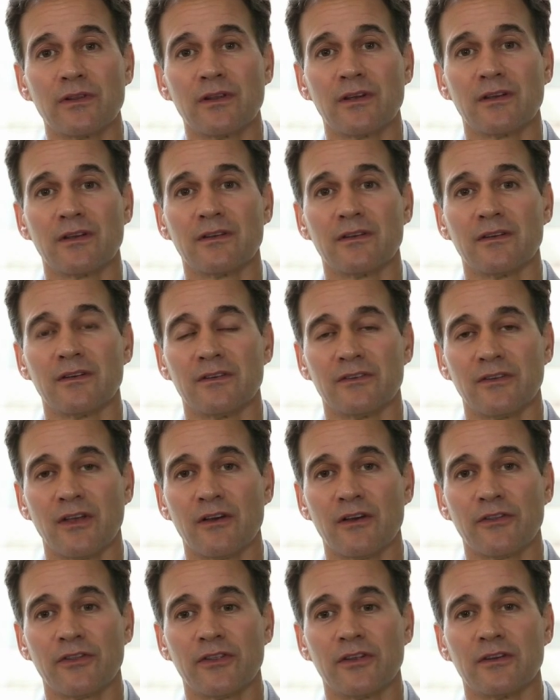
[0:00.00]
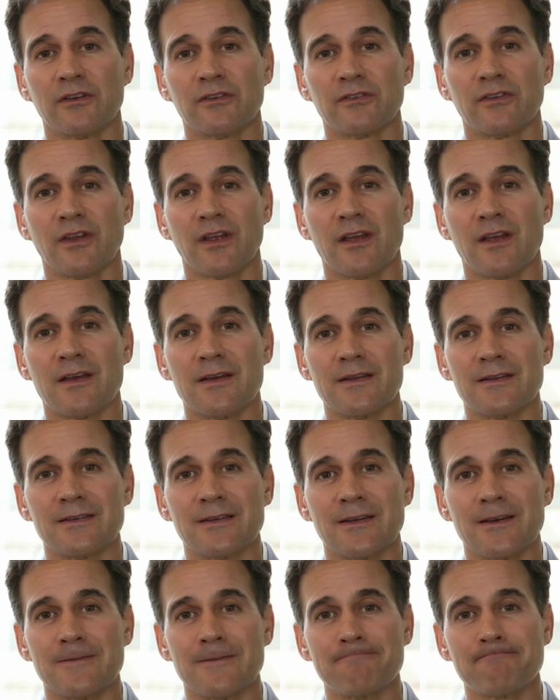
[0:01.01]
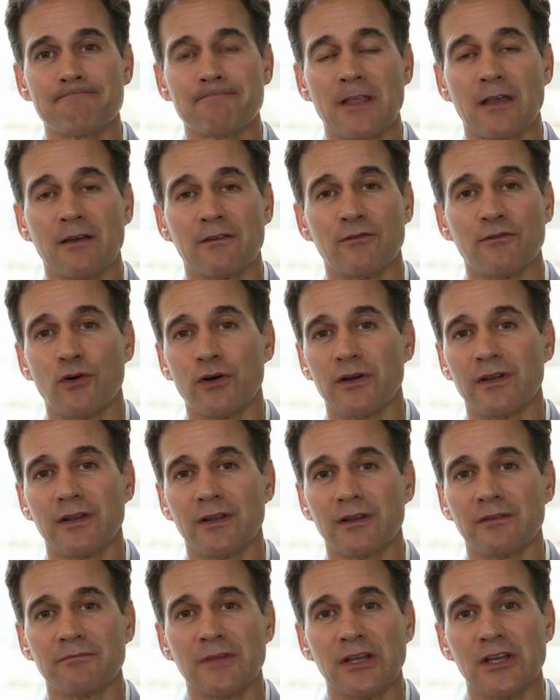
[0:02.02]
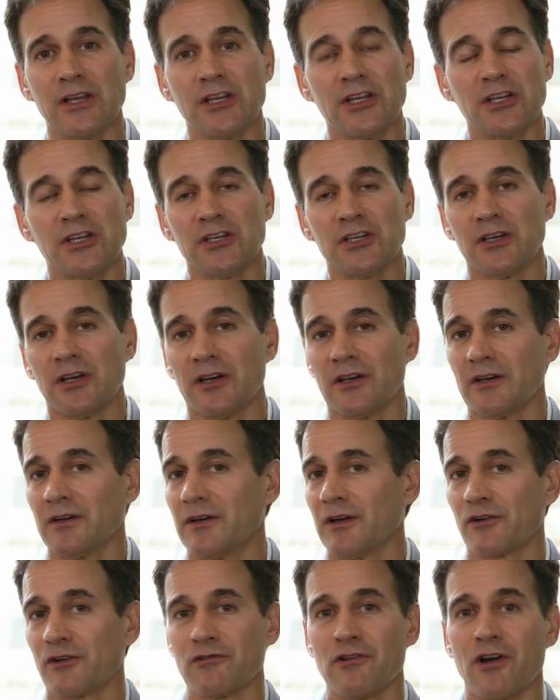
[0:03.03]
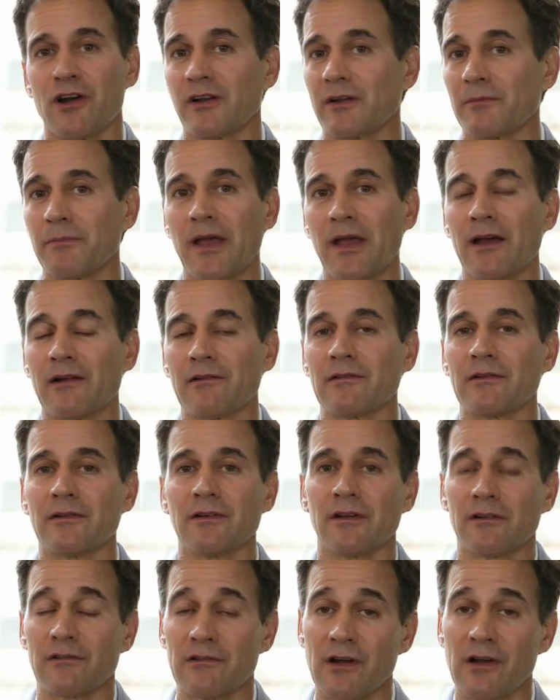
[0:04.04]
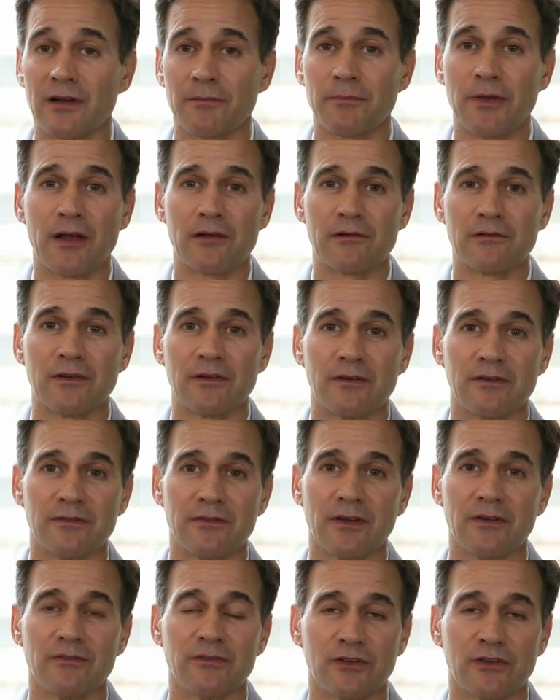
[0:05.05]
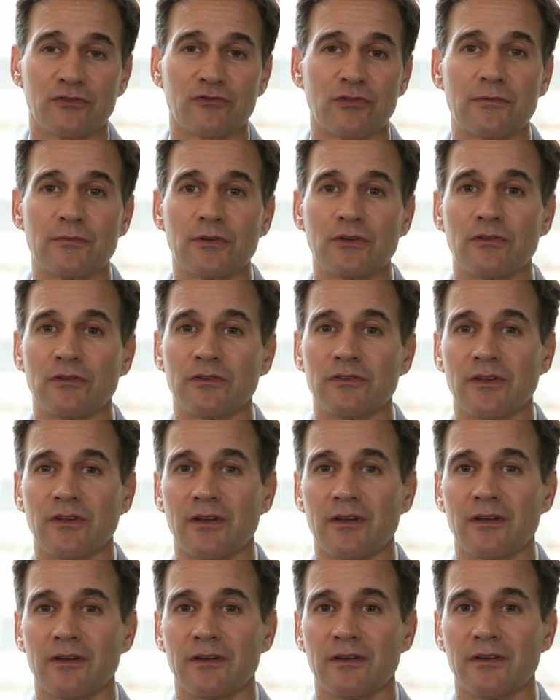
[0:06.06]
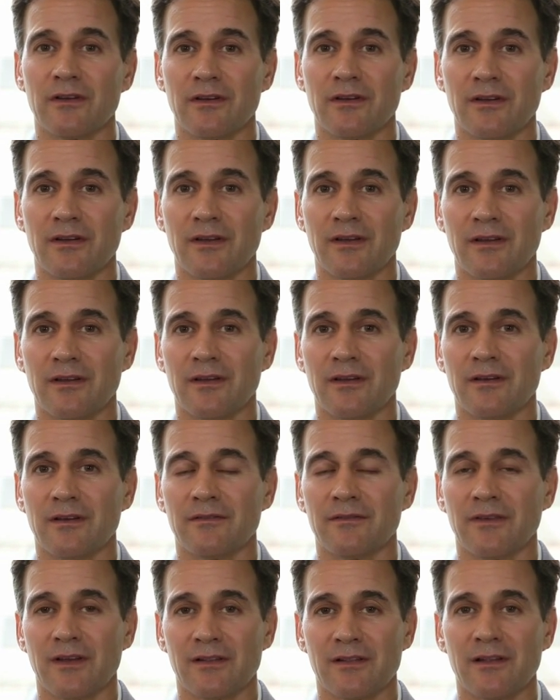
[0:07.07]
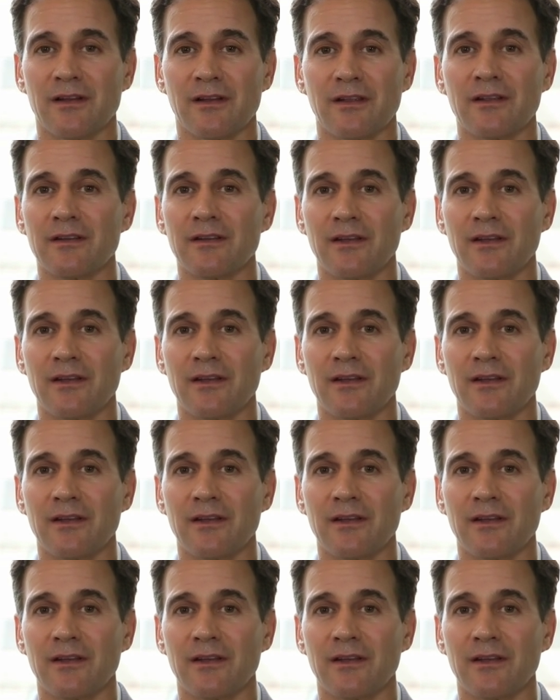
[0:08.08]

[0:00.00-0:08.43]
we think is healthiest, and avoiding a chronic pattern of extreme endurance athletic